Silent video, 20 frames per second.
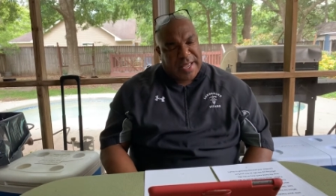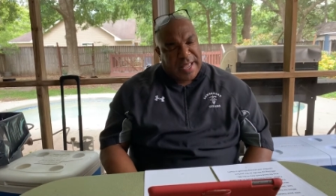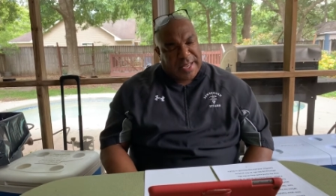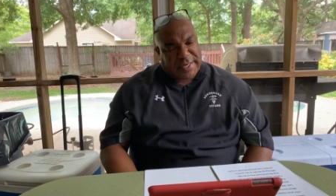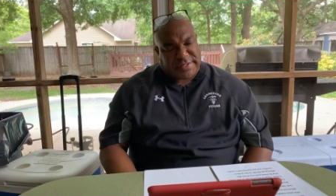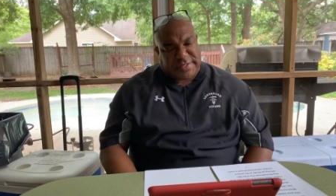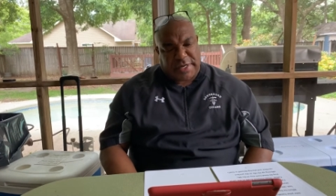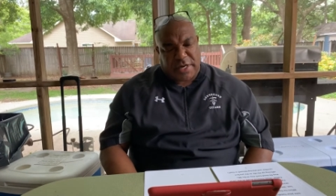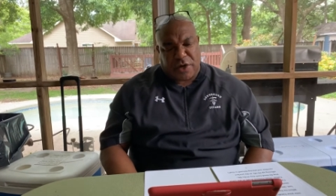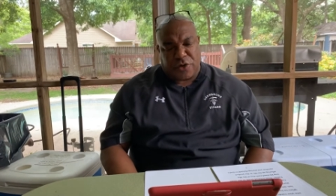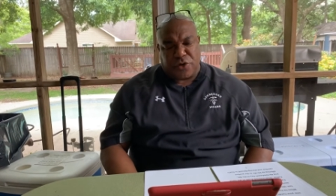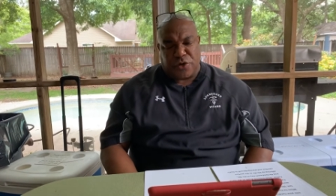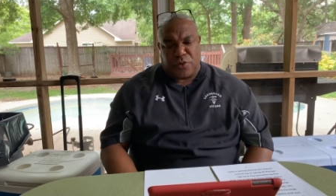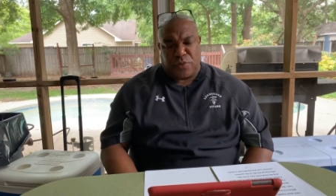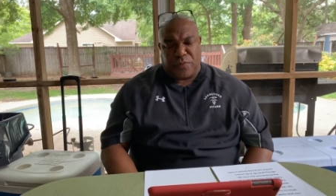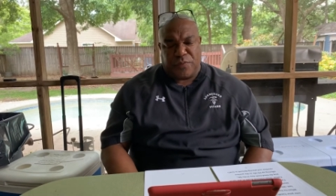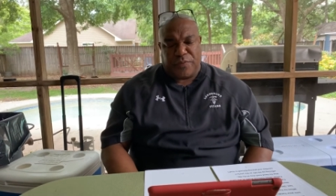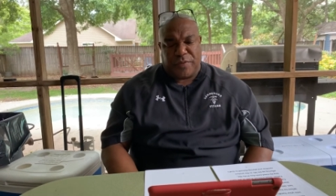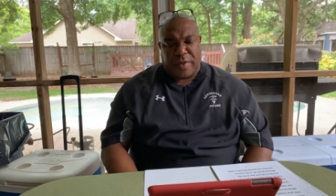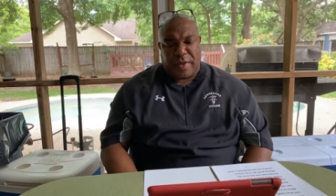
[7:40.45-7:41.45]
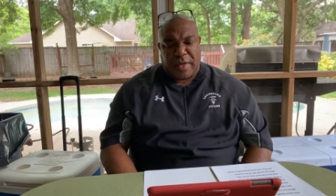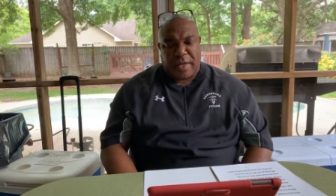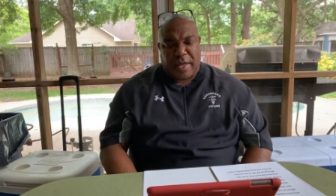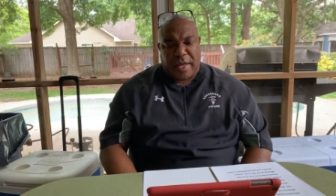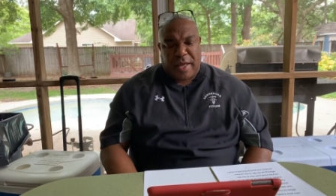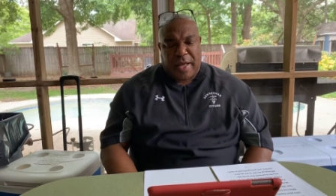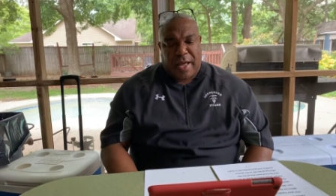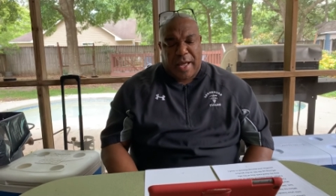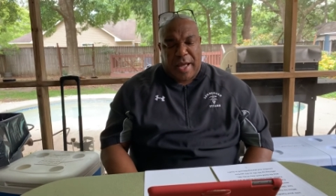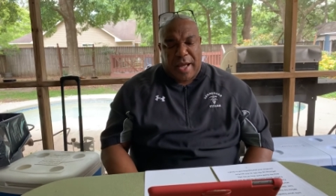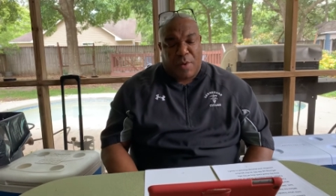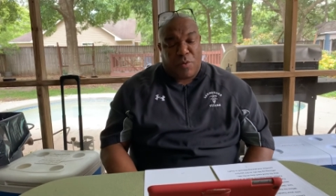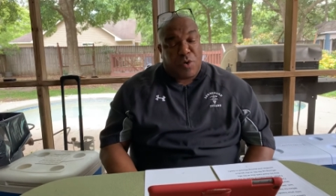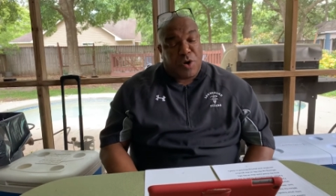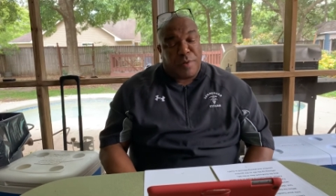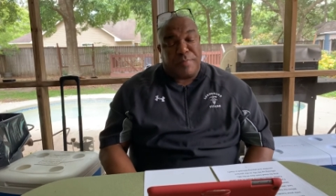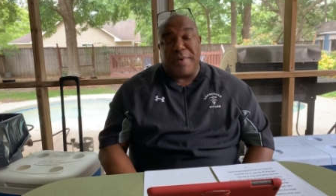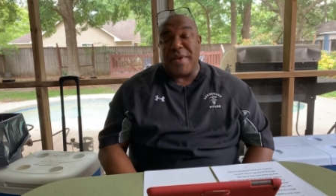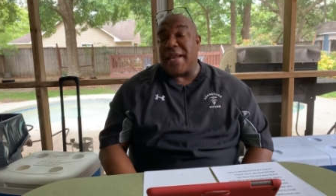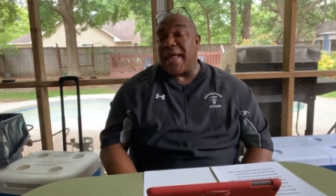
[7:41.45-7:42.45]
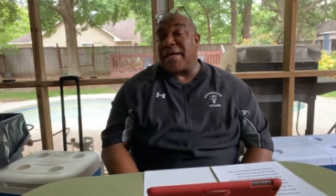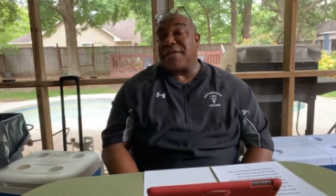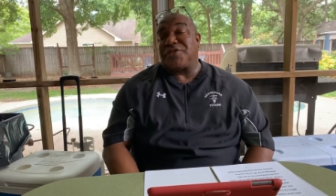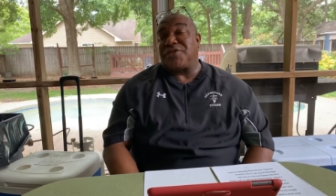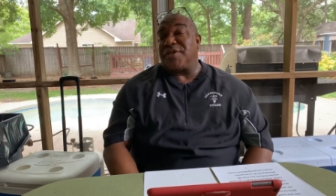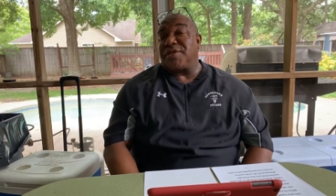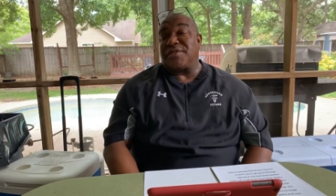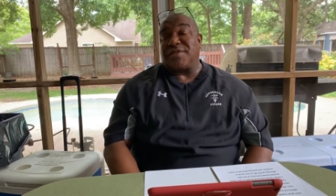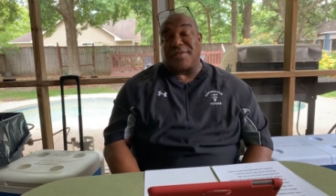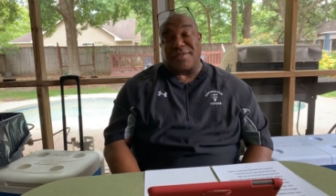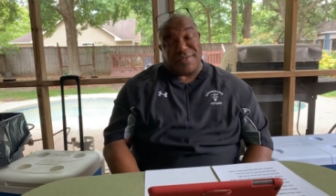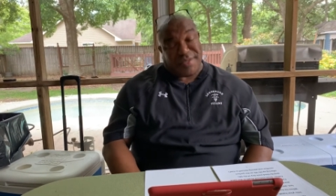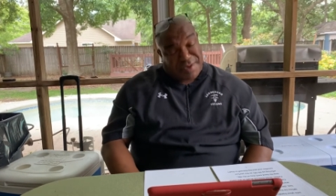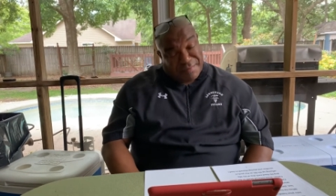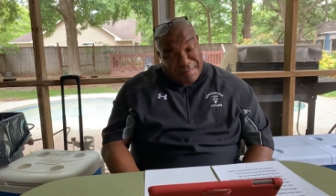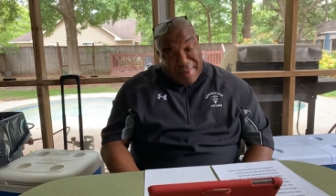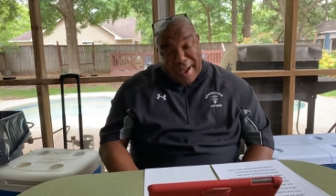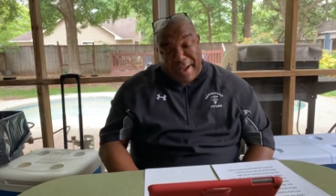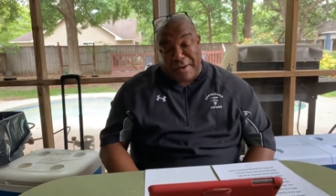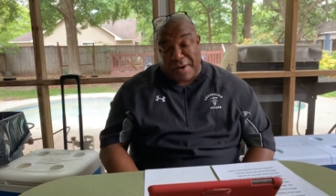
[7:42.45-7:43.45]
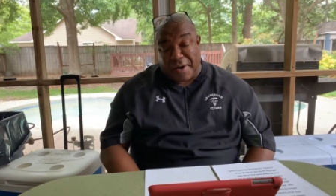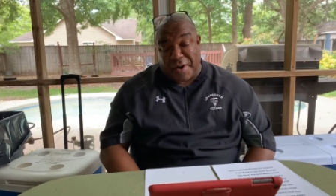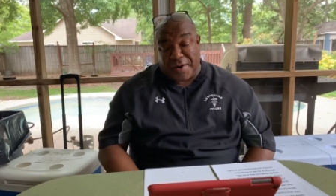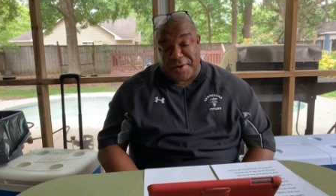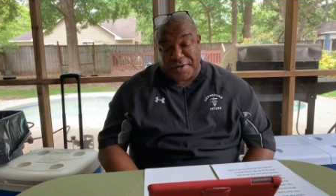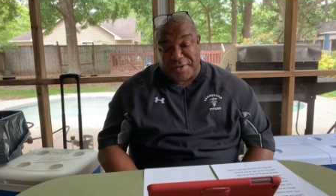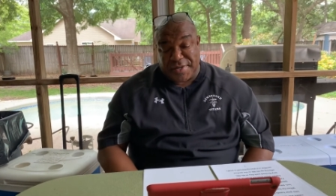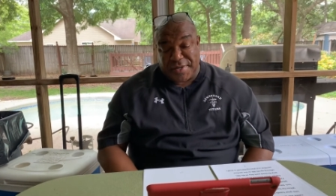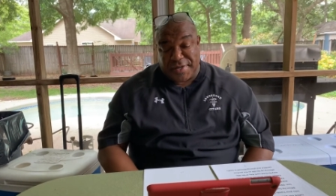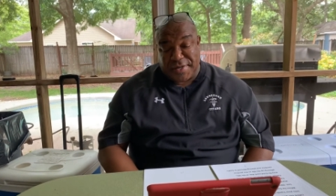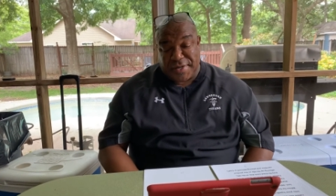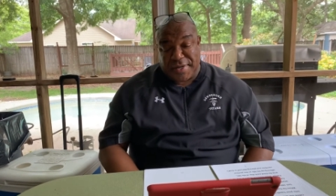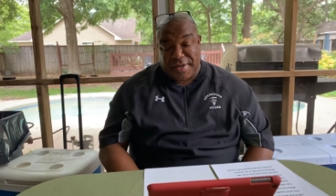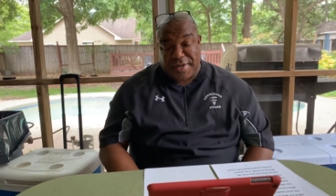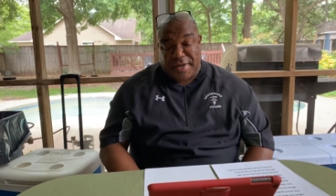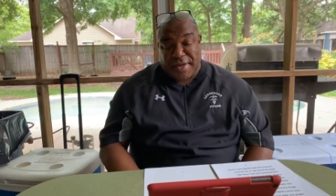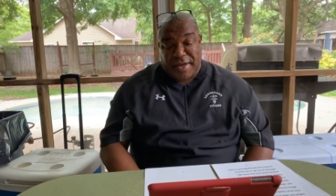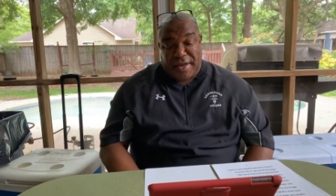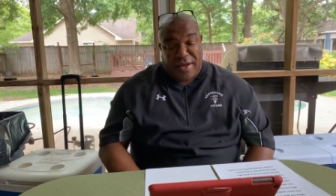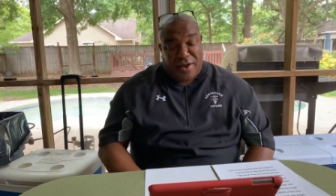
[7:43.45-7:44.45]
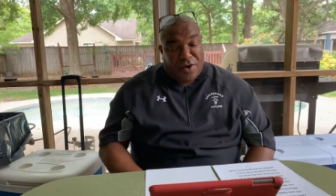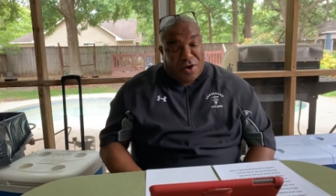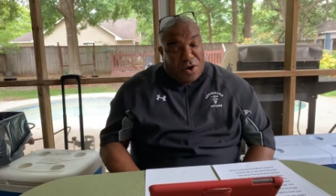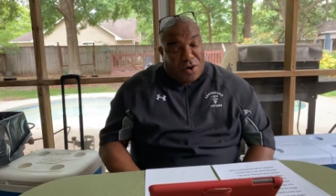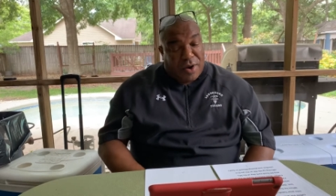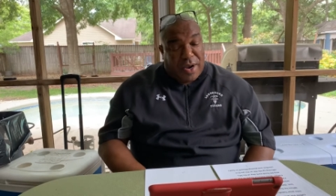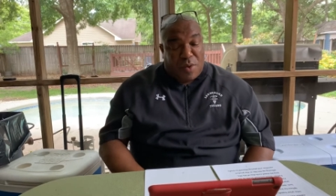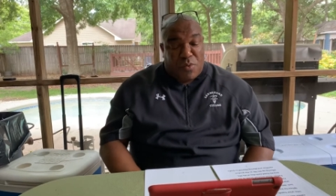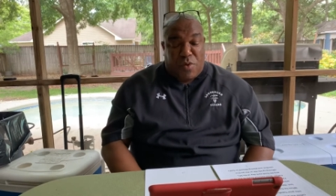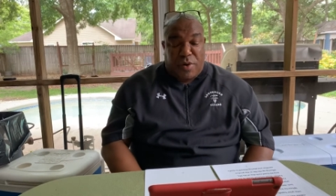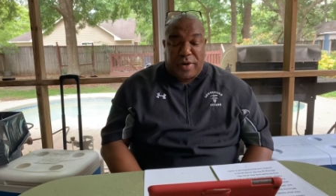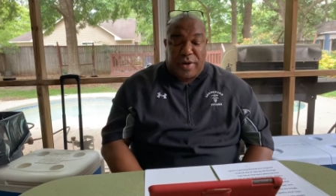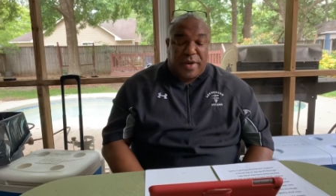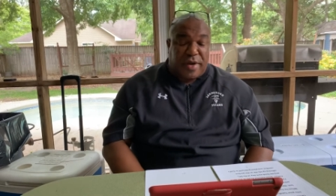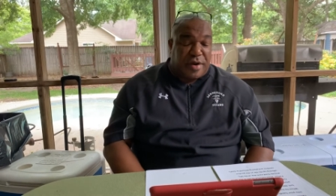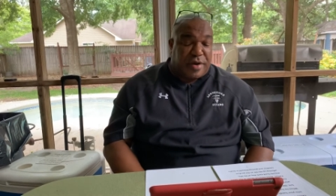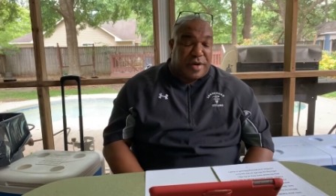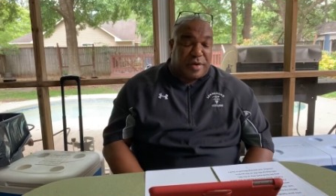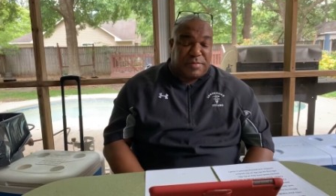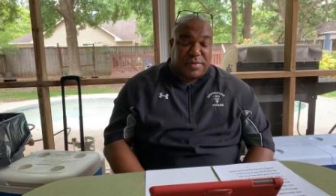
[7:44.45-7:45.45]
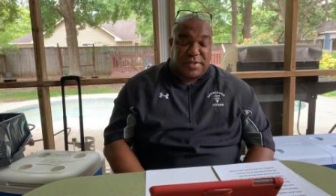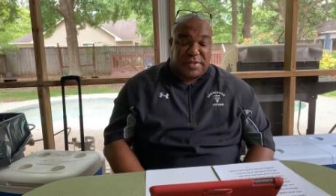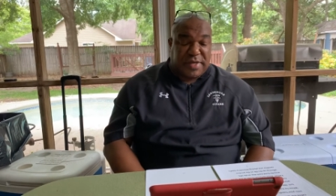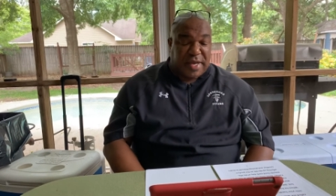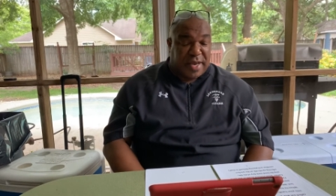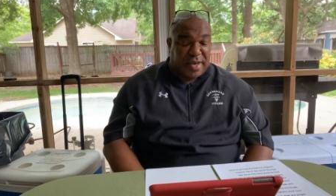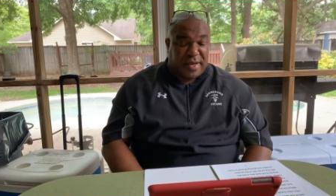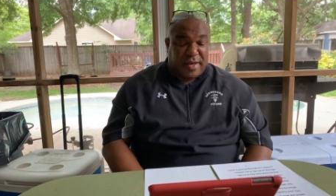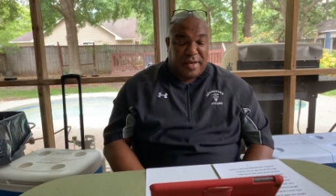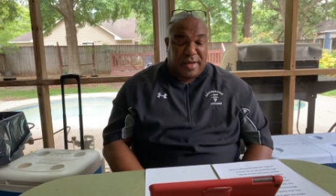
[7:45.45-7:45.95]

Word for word: I tell you, I want to be like Jesus in my heart. And all I want to hear him say